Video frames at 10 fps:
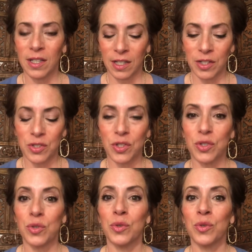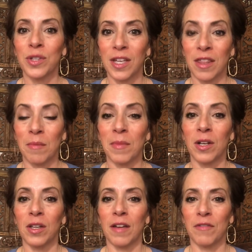It is truly the
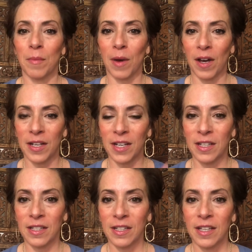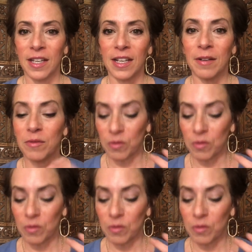middle of the body. It is